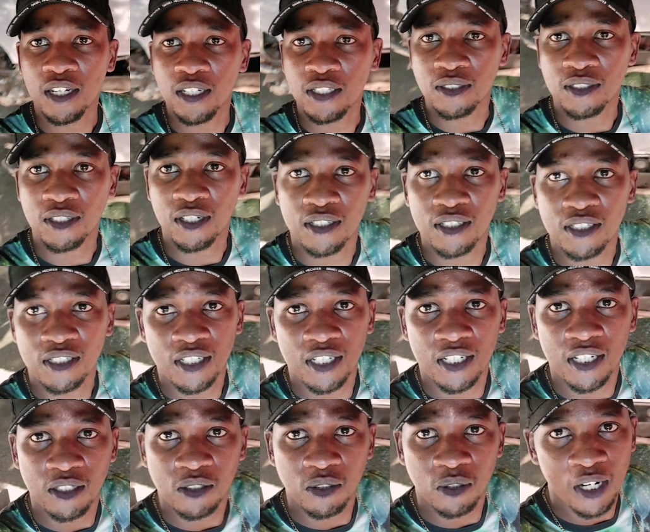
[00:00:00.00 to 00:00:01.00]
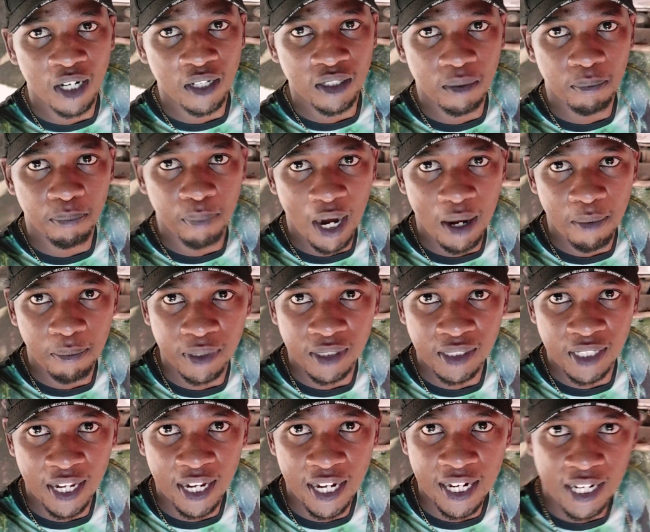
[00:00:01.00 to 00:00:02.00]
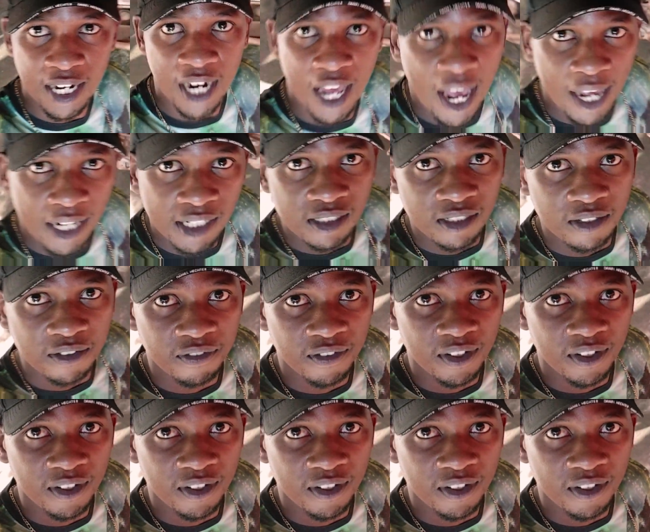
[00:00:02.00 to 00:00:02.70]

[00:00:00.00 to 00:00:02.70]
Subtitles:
As you could see, took out the bumpers, the headlights, the